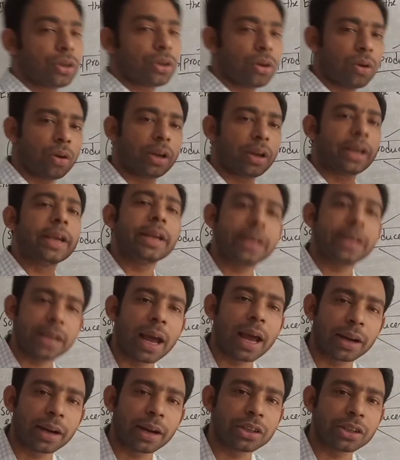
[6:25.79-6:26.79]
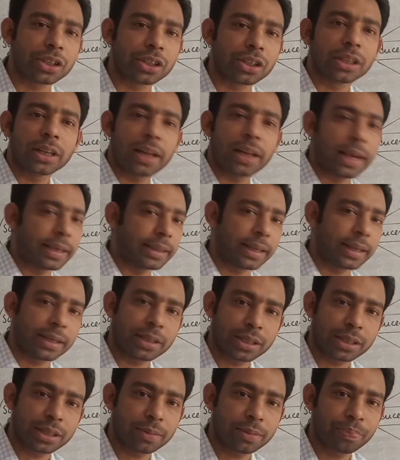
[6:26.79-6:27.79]
on heat energy, like
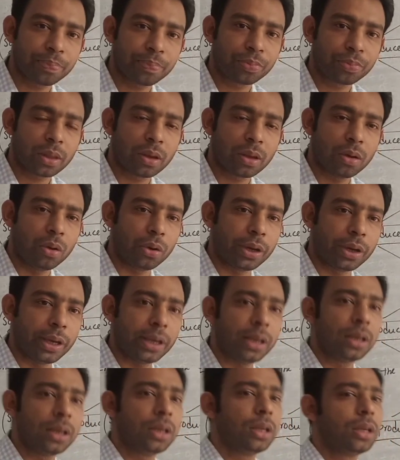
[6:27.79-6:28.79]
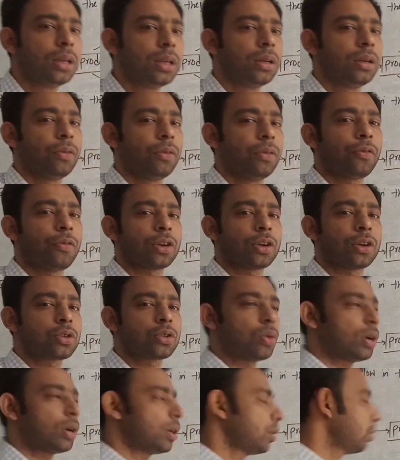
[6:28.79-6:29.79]
that. Okay, first one,